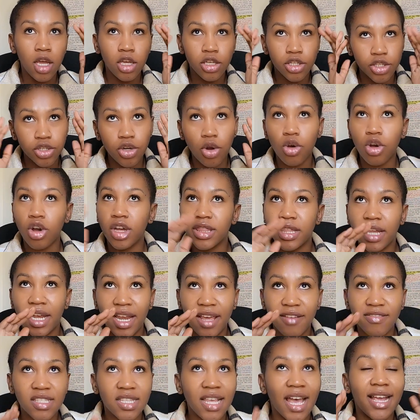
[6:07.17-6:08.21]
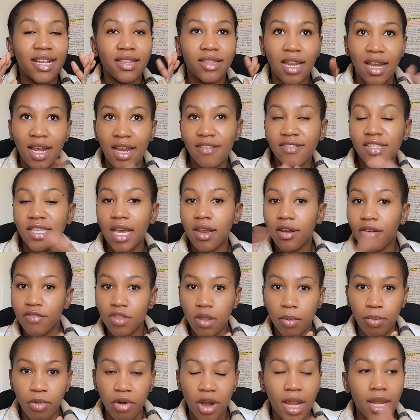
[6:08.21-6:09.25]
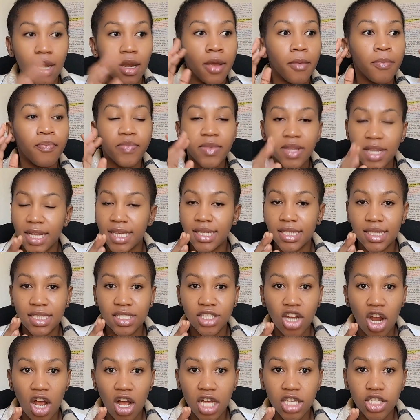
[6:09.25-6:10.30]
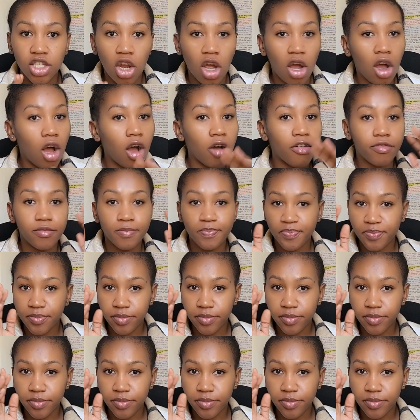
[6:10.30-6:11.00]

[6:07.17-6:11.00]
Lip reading: stroke on the left side of the brain is in charge of